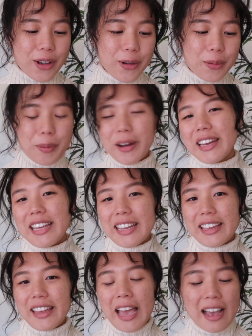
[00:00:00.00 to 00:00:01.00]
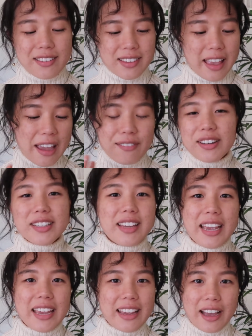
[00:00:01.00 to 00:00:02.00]
so pretty. It has
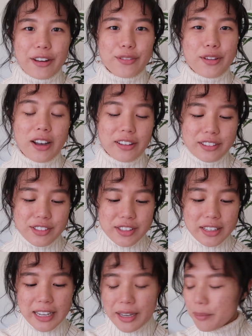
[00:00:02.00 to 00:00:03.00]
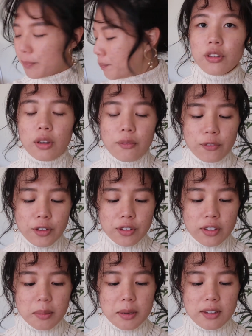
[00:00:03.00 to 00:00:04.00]
everyday kind of colors in it. So I'm
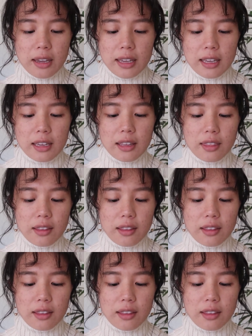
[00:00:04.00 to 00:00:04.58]
first going to be taking